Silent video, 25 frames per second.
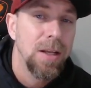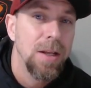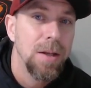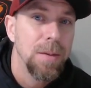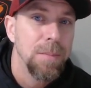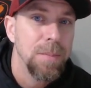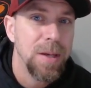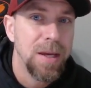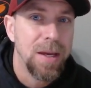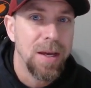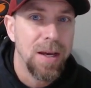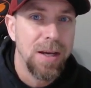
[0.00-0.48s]

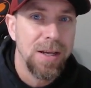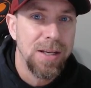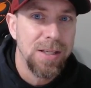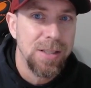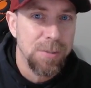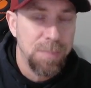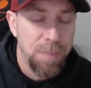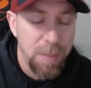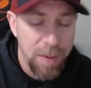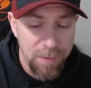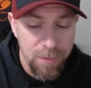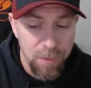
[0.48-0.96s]

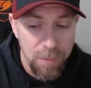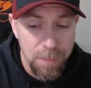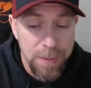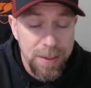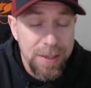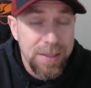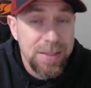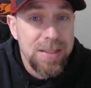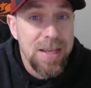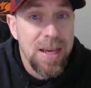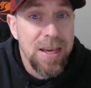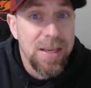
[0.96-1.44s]
Because
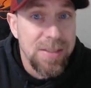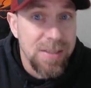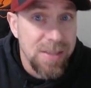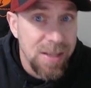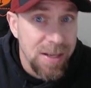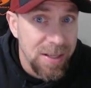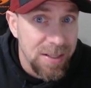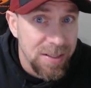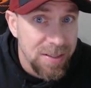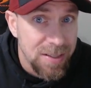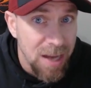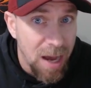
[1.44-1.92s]
PvP takes an
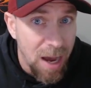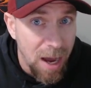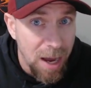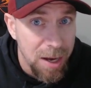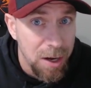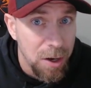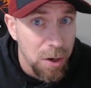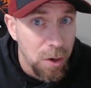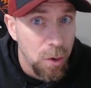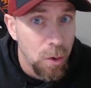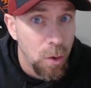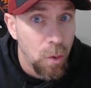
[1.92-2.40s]

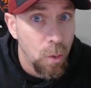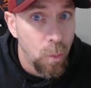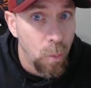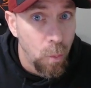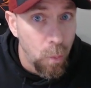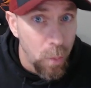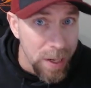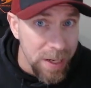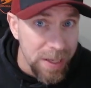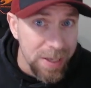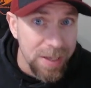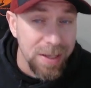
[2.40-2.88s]
entire
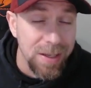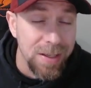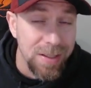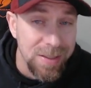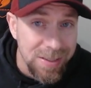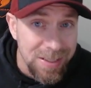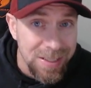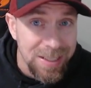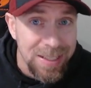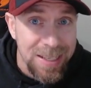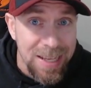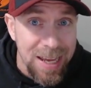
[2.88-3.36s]
week
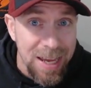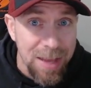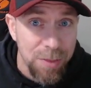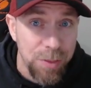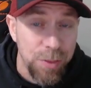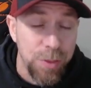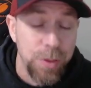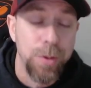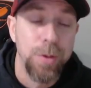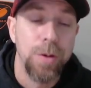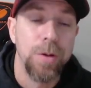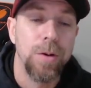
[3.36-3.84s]
to
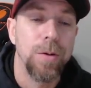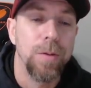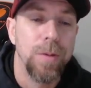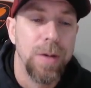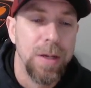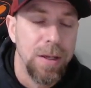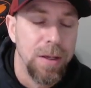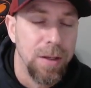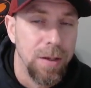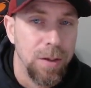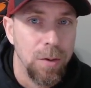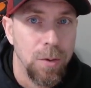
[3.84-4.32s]
get through
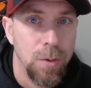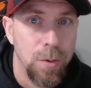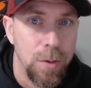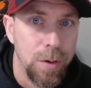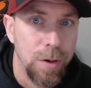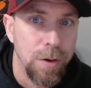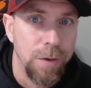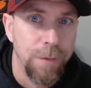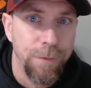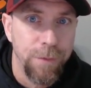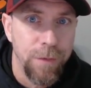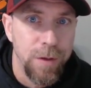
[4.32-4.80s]
in
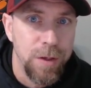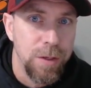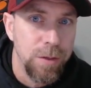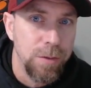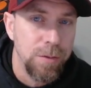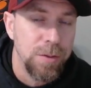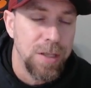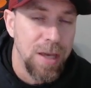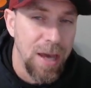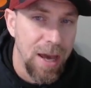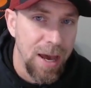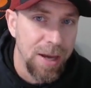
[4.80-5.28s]
order for you
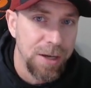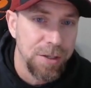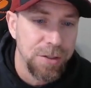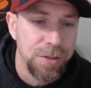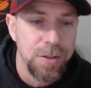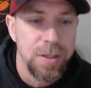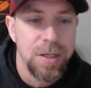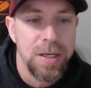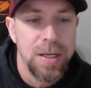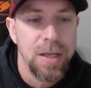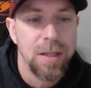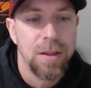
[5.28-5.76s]
to
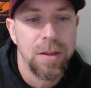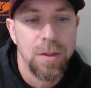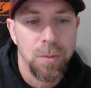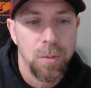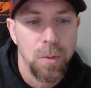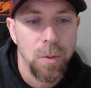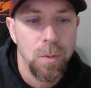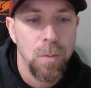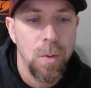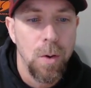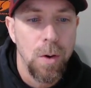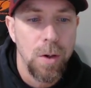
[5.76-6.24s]
actually get the
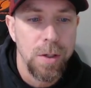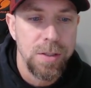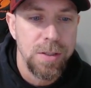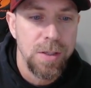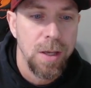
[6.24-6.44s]
rewards.